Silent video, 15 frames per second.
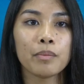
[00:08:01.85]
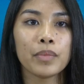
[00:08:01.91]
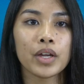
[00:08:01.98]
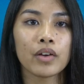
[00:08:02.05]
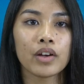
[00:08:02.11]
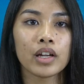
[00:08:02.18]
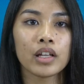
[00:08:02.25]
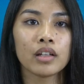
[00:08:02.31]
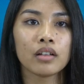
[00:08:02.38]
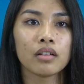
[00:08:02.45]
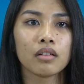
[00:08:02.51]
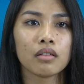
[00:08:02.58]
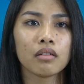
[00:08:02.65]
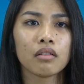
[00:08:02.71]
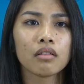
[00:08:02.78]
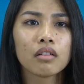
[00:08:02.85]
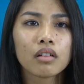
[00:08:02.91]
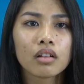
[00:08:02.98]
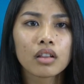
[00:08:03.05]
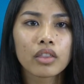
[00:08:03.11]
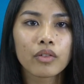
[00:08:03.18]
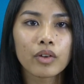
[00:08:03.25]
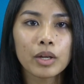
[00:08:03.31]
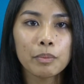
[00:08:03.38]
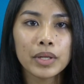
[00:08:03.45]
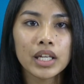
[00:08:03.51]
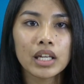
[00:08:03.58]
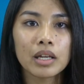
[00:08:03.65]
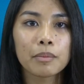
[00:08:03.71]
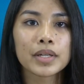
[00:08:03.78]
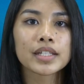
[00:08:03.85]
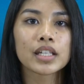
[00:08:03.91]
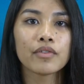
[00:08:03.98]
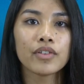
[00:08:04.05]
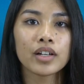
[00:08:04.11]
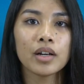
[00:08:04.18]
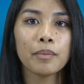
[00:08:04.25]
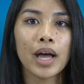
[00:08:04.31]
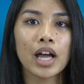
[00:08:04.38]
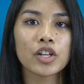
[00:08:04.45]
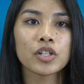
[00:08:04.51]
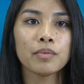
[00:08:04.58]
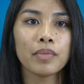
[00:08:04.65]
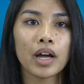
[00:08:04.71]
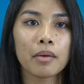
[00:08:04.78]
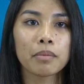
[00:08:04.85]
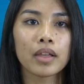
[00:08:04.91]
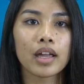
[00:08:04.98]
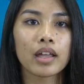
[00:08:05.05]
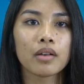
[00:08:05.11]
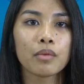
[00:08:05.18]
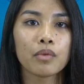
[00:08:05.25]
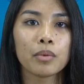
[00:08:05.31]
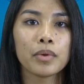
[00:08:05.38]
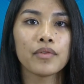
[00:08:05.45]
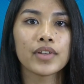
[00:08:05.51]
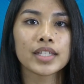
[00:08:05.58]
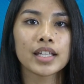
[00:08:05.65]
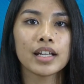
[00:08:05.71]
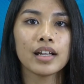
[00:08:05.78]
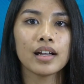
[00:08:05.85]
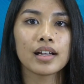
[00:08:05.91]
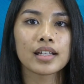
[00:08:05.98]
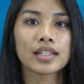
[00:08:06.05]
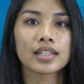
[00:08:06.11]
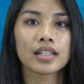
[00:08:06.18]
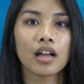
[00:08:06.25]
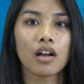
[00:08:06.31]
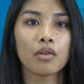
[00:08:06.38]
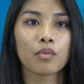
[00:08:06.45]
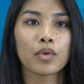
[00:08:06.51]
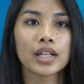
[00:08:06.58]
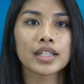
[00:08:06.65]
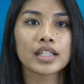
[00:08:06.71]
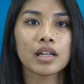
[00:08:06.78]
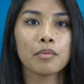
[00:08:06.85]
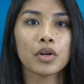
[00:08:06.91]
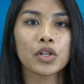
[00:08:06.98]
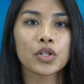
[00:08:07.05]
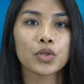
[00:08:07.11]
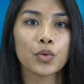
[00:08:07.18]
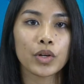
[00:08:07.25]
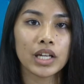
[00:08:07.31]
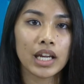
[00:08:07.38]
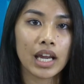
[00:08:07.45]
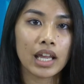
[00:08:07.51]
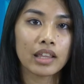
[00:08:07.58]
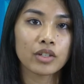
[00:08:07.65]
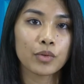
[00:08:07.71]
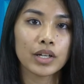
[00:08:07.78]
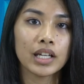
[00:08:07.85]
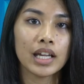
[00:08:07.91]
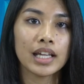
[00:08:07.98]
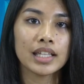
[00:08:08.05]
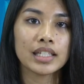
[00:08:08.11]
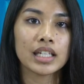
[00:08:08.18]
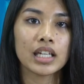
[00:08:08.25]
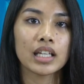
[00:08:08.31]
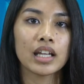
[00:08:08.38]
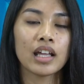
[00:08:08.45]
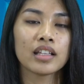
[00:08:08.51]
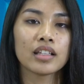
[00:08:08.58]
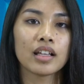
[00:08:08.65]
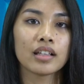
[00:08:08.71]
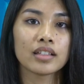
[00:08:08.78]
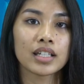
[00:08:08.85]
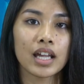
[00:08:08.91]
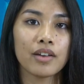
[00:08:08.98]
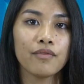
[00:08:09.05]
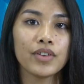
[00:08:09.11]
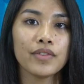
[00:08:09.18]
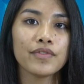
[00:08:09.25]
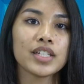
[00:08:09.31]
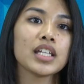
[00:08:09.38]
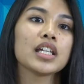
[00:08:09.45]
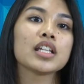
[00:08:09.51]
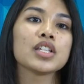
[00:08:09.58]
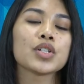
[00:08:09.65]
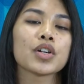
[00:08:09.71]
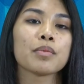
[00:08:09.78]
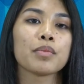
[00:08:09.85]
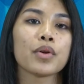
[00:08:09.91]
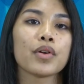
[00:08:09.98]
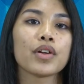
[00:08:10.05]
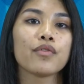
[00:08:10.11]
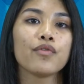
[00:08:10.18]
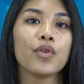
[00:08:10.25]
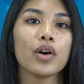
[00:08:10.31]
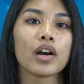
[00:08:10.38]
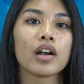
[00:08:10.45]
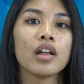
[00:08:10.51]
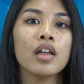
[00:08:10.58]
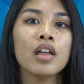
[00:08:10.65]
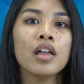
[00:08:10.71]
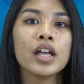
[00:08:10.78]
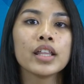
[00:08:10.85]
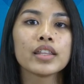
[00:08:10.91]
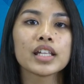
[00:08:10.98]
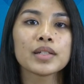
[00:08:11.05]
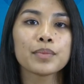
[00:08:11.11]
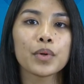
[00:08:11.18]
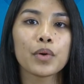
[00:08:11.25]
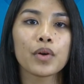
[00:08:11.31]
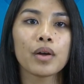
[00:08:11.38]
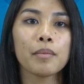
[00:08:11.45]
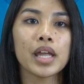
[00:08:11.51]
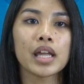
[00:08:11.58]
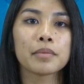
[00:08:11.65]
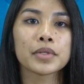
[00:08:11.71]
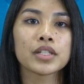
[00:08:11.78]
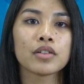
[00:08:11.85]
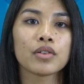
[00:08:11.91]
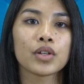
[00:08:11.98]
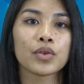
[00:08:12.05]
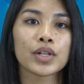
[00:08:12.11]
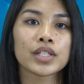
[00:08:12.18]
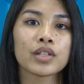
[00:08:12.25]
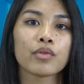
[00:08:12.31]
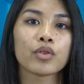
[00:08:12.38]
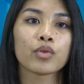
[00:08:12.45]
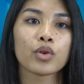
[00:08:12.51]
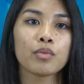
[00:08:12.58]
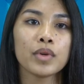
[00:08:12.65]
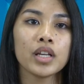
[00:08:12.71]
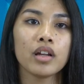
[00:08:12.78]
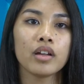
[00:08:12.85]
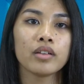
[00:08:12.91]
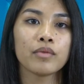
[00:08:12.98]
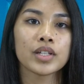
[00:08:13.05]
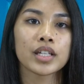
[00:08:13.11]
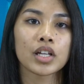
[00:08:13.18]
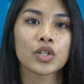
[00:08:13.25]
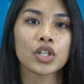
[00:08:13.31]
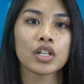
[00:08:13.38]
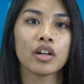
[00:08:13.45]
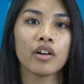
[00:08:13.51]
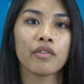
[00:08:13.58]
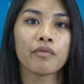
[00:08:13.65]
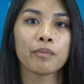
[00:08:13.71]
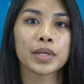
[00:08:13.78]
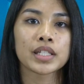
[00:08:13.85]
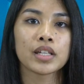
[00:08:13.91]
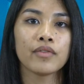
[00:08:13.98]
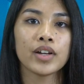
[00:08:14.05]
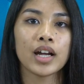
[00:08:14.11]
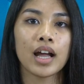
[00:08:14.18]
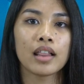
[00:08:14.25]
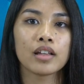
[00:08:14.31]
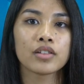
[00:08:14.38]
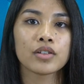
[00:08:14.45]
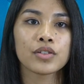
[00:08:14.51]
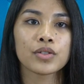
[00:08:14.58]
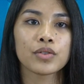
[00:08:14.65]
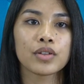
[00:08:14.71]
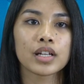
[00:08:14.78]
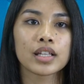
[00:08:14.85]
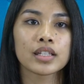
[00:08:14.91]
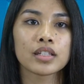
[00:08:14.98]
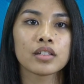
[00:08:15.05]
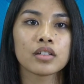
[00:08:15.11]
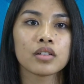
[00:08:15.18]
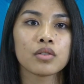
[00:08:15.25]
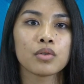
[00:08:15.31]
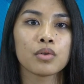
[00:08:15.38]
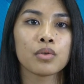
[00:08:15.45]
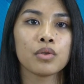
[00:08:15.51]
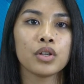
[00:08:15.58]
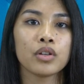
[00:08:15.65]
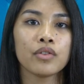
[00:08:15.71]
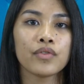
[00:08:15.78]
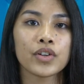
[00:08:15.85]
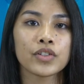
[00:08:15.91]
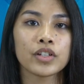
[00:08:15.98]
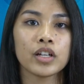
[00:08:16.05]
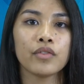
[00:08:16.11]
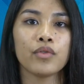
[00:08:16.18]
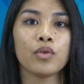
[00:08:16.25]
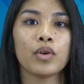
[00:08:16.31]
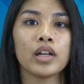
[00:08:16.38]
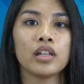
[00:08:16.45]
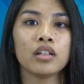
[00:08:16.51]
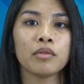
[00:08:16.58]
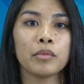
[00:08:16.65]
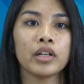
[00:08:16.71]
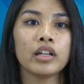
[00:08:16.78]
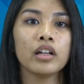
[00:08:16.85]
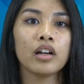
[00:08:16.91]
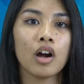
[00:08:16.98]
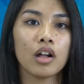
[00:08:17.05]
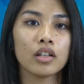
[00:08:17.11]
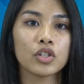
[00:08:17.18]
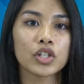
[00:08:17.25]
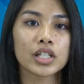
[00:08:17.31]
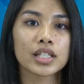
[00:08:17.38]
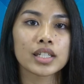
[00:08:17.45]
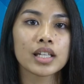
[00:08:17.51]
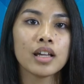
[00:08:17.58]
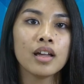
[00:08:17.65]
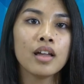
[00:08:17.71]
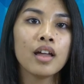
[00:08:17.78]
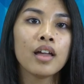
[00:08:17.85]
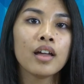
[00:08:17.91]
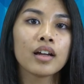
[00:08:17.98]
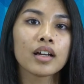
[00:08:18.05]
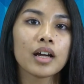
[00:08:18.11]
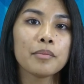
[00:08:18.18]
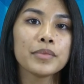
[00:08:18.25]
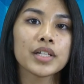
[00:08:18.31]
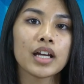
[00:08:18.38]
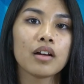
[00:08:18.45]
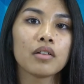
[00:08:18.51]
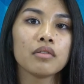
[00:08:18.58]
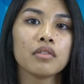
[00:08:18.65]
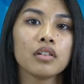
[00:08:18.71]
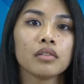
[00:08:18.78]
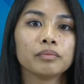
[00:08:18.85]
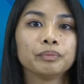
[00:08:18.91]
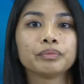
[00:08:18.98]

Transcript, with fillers: Period three P Pacifica Passion Pipeline will be visiting us on Wednesday, March twenty-eighth, twenty eighteen at ten fifteen during Period four. This program aims to increase the recruitment and retention of Pacific Islander students to University of Hawaii community colleges. Come down